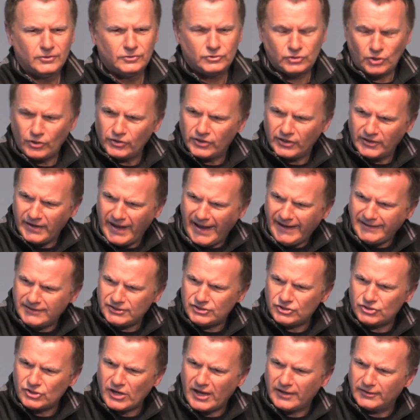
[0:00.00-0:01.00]
to the
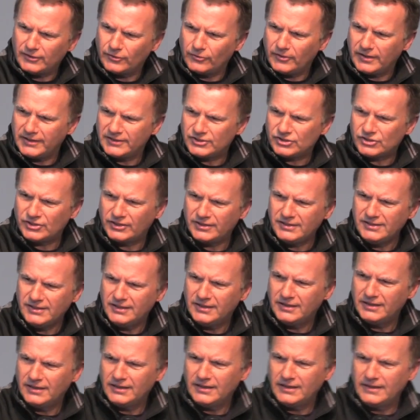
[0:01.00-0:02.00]
next
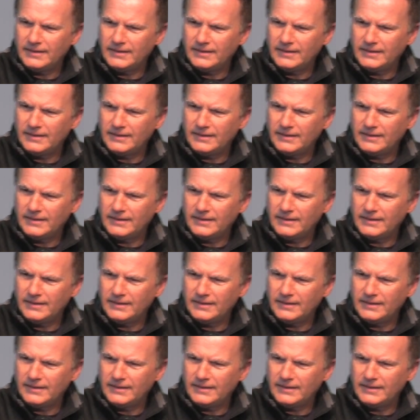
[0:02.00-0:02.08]
generation.